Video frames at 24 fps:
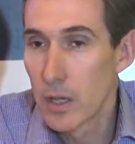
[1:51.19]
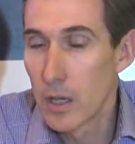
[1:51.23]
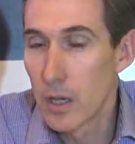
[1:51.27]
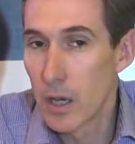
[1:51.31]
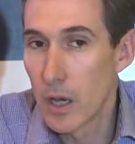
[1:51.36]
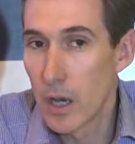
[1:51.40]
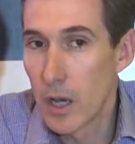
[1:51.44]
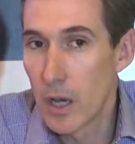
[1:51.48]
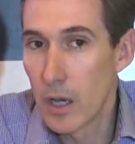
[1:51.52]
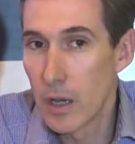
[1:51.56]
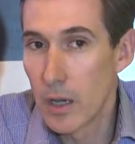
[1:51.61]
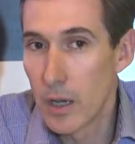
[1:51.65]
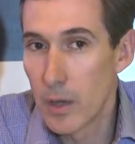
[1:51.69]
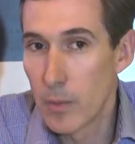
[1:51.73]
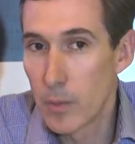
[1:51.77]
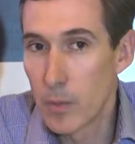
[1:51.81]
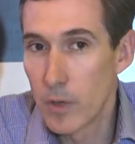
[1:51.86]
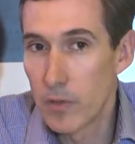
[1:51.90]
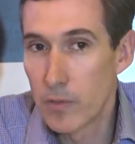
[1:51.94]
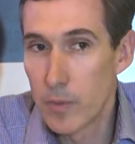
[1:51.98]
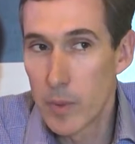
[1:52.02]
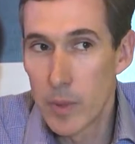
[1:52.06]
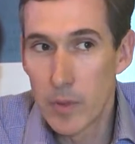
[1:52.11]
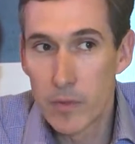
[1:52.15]
Uh, and
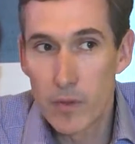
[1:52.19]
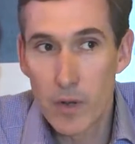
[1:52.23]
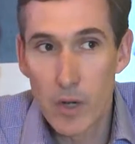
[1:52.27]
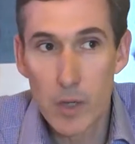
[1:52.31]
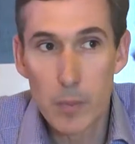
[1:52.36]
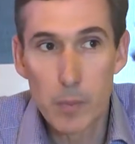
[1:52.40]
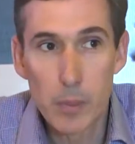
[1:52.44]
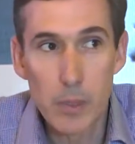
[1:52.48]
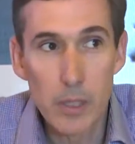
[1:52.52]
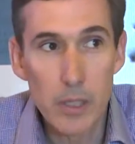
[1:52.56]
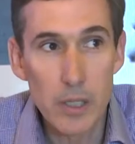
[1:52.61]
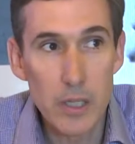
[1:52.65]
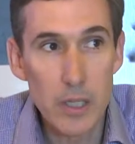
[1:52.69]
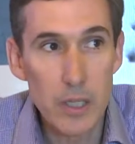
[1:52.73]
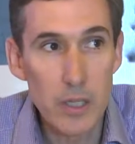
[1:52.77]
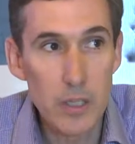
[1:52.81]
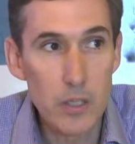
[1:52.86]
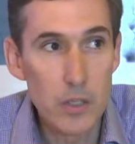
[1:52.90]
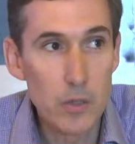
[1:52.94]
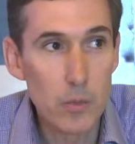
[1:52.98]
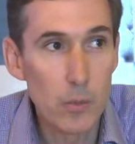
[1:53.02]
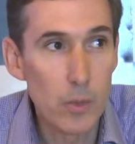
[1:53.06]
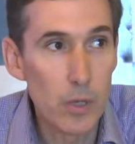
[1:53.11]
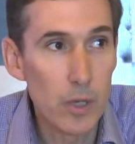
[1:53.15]
we've been very
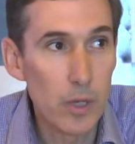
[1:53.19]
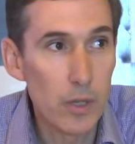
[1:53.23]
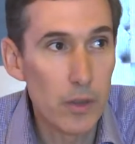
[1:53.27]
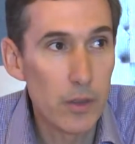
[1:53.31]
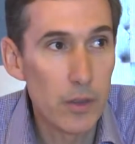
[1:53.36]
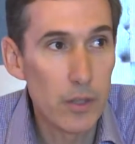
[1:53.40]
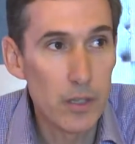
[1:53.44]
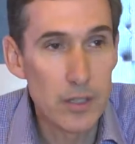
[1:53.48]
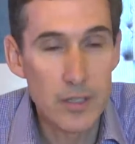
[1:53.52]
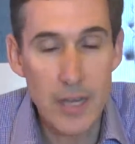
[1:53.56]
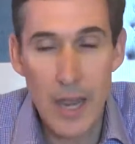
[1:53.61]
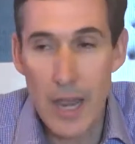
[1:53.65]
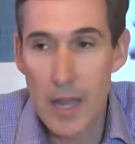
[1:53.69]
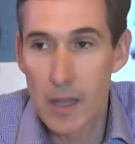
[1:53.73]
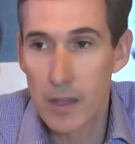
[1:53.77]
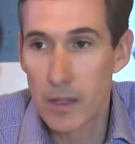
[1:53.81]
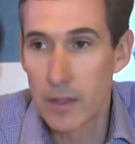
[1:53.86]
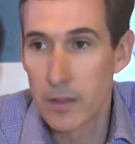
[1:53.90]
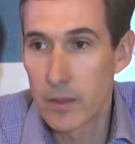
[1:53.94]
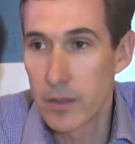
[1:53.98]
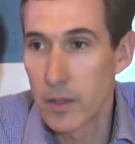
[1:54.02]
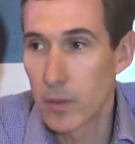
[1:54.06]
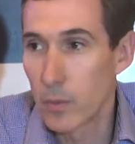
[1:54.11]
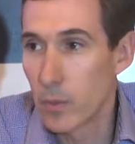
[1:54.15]
pleased with the
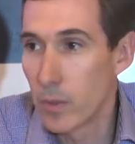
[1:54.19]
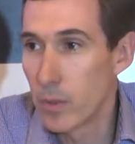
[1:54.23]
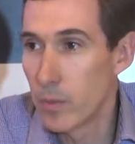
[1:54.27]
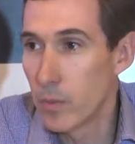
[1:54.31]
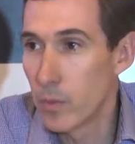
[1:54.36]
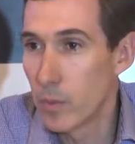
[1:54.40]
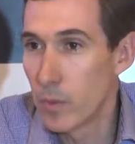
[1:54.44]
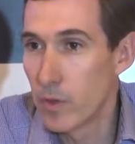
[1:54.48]
talent that we've,